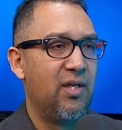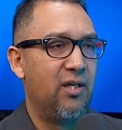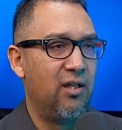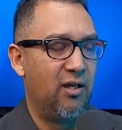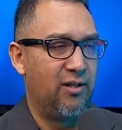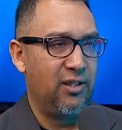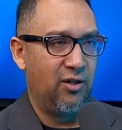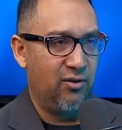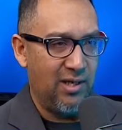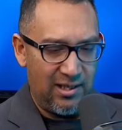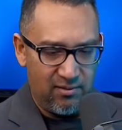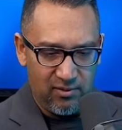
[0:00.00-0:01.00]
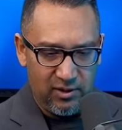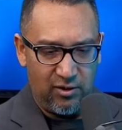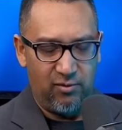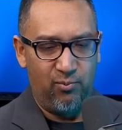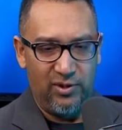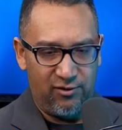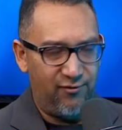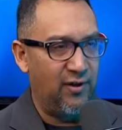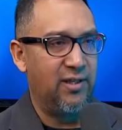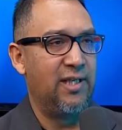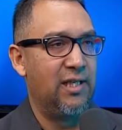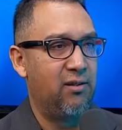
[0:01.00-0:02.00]
which
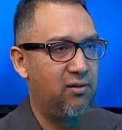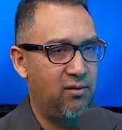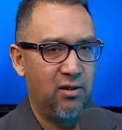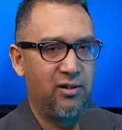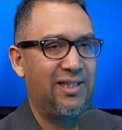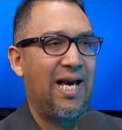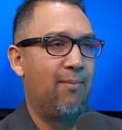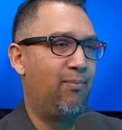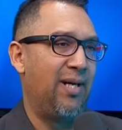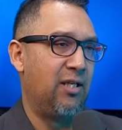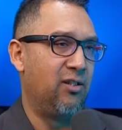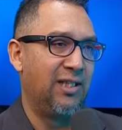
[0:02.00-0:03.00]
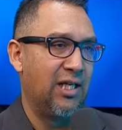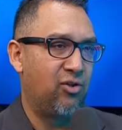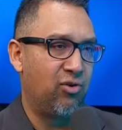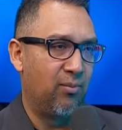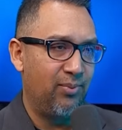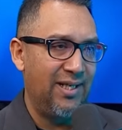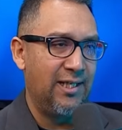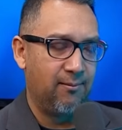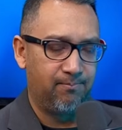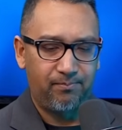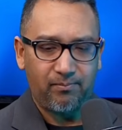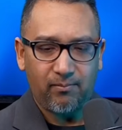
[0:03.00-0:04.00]
funded the campaign to get Trump
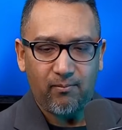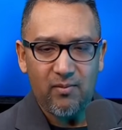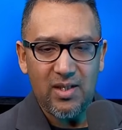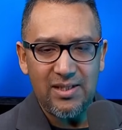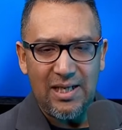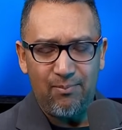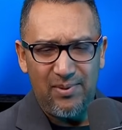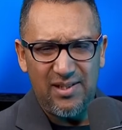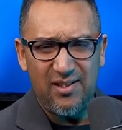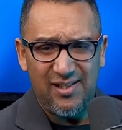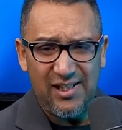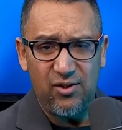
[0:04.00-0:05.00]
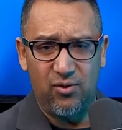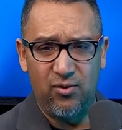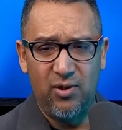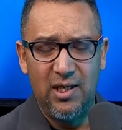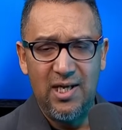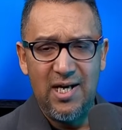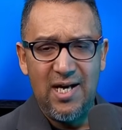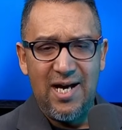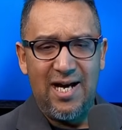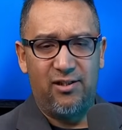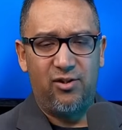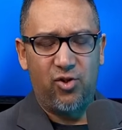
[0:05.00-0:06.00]
in. Now, Peter Thiel
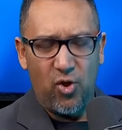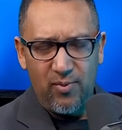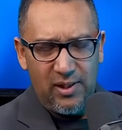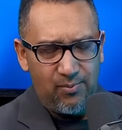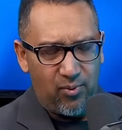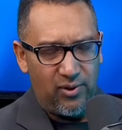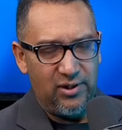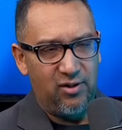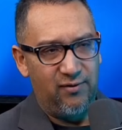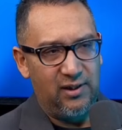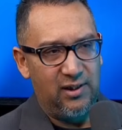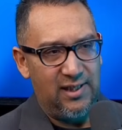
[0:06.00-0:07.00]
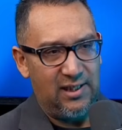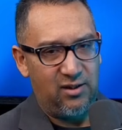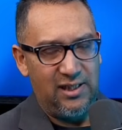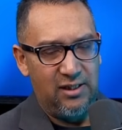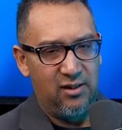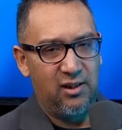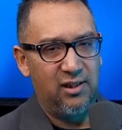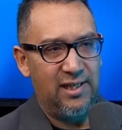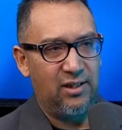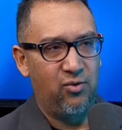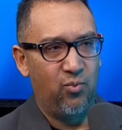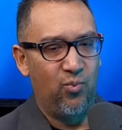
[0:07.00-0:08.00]
has so many points of
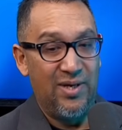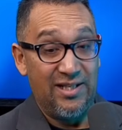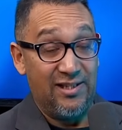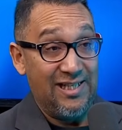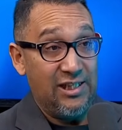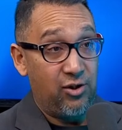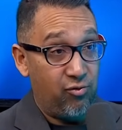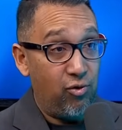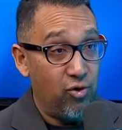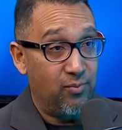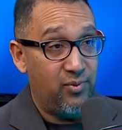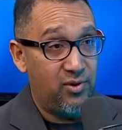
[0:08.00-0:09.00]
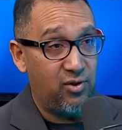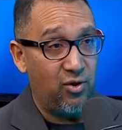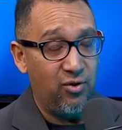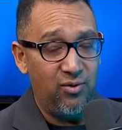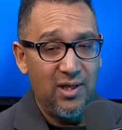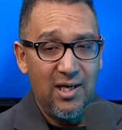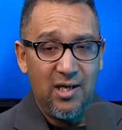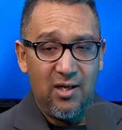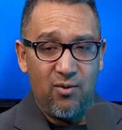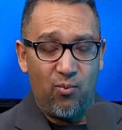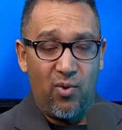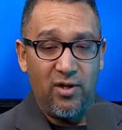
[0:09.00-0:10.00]
interconnection with these groups. So
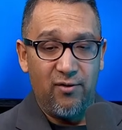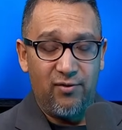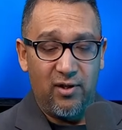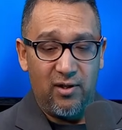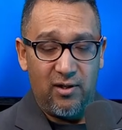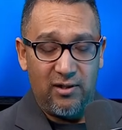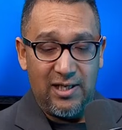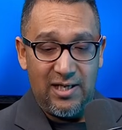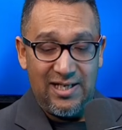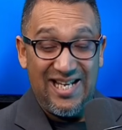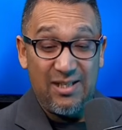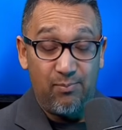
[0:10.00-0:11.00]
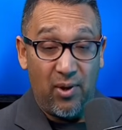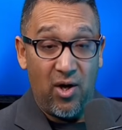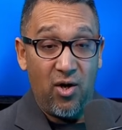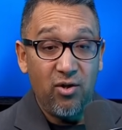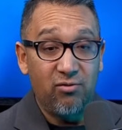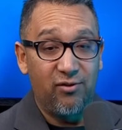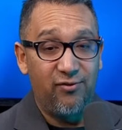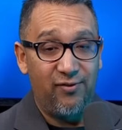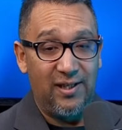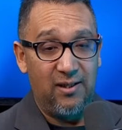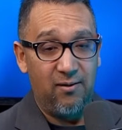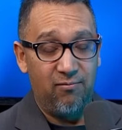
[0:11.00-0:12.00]
one of in his
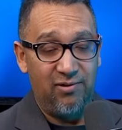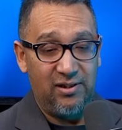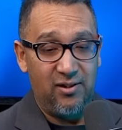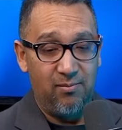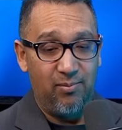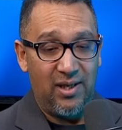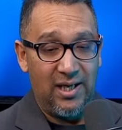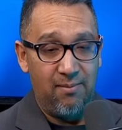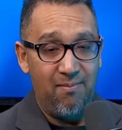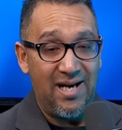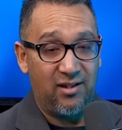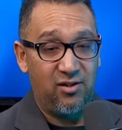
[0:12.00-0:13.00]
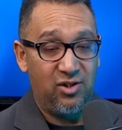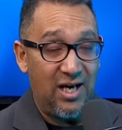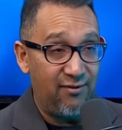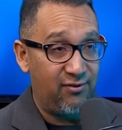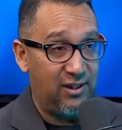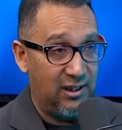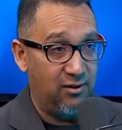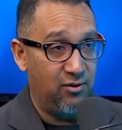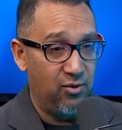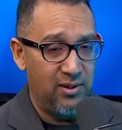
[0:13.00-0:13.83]
biography written by Max Chafkin, who